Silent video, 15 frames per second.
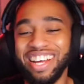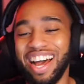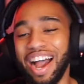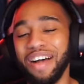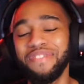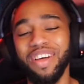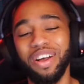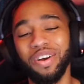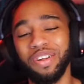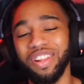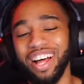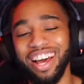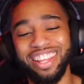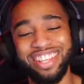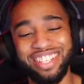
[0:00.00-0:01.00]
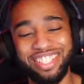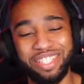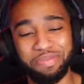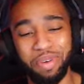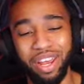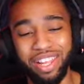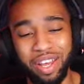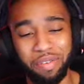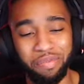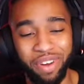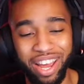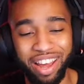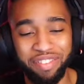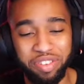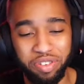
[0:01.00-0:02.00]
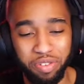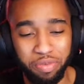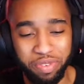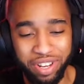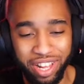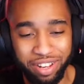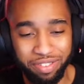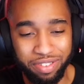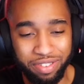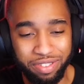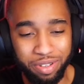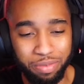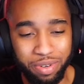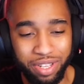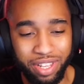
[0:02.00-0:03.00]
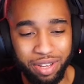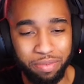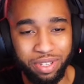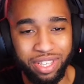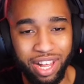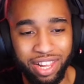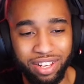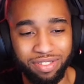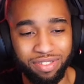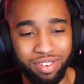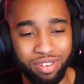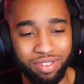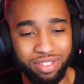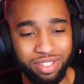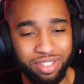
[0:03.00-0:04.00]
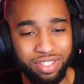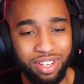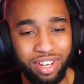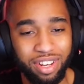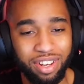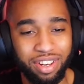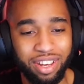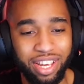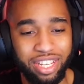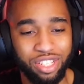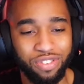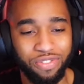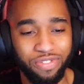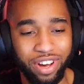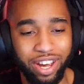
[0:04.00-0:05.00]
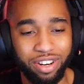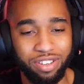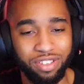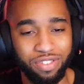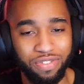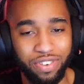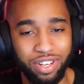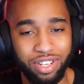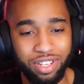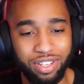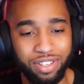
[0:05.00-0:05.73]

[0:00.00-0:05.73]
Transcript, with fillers: I'm not gonna lie. I think just barely I might have this over Metallic Rogue's opening. Like Metallic Rogue's is is fire as fuck.